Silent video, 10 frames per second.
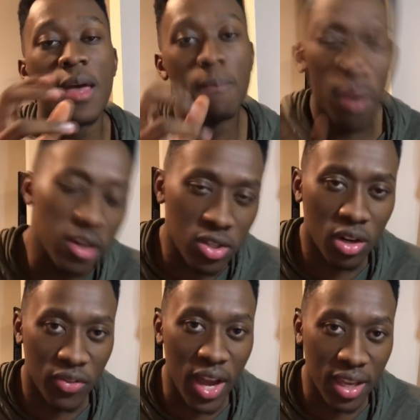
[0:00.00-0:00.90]

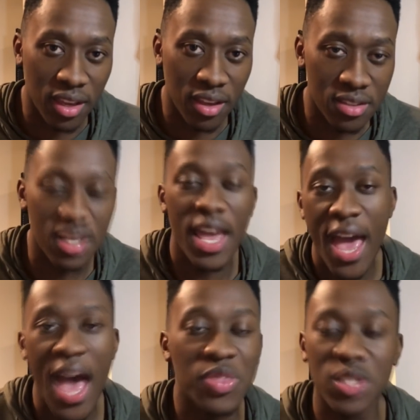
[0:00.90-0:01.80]
Minnesota Vikings
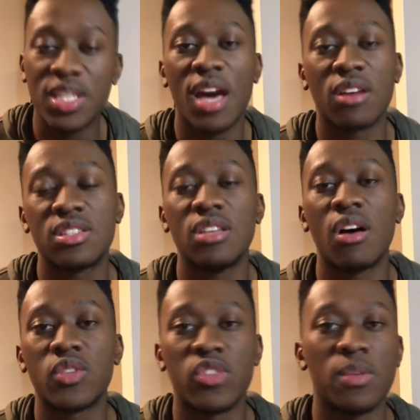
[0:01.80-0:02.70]
at the Seattle
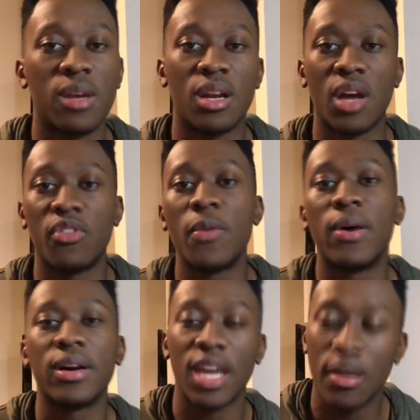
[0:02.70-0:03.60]
Seahawks for the Monday Night
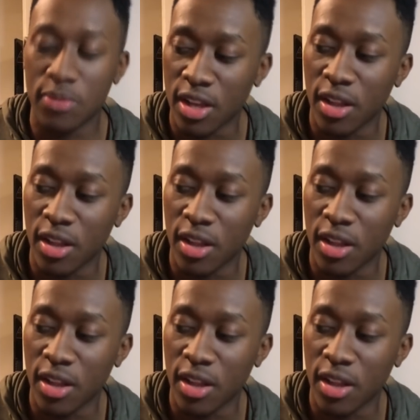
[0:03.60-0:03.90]
Football game to